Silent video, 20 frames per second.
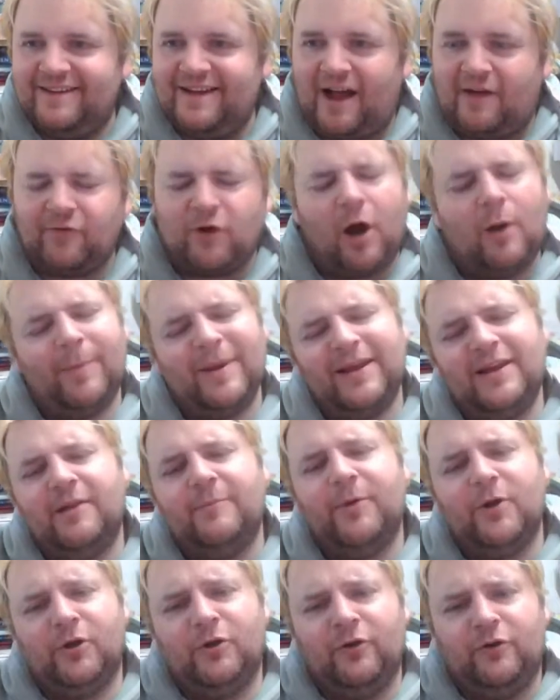I've got to be in the
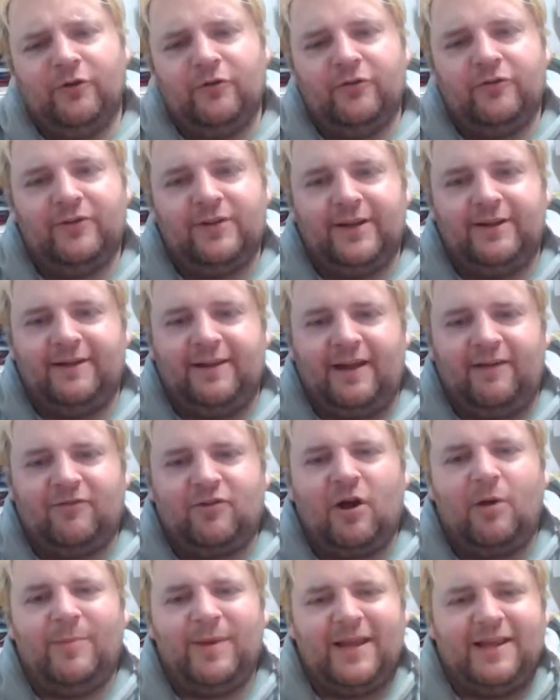mood, Lynn. I've
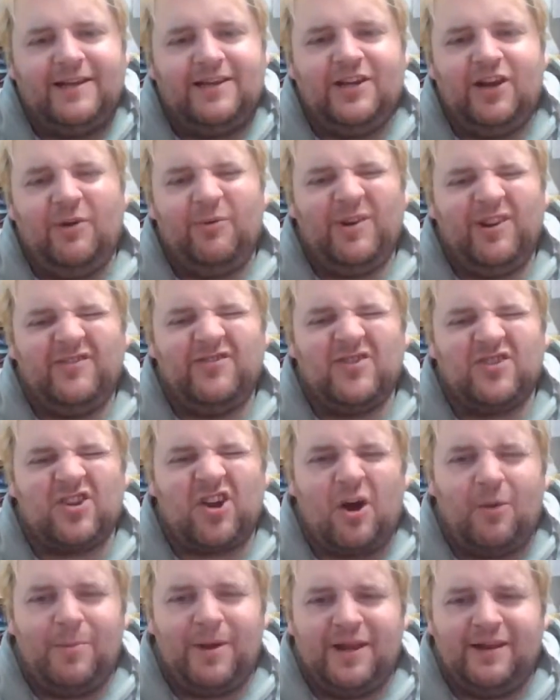got to be. You know, when you just
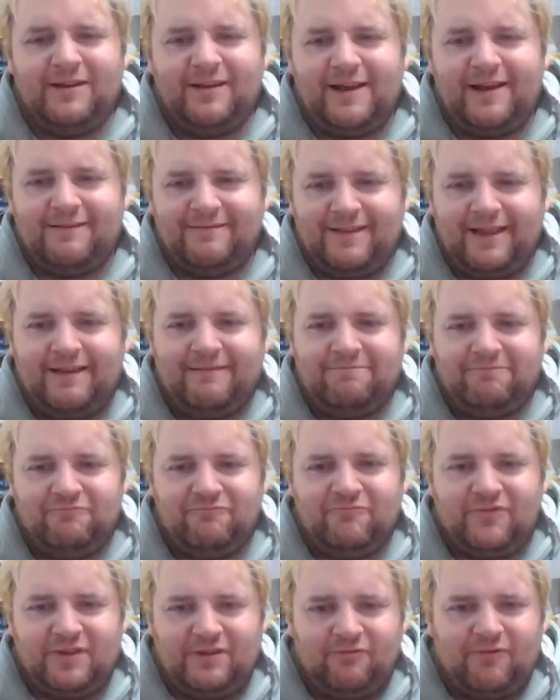got to be in that like
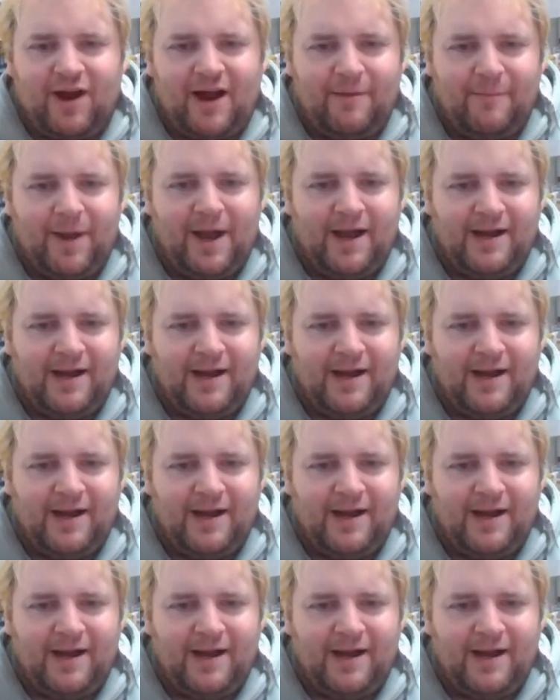the right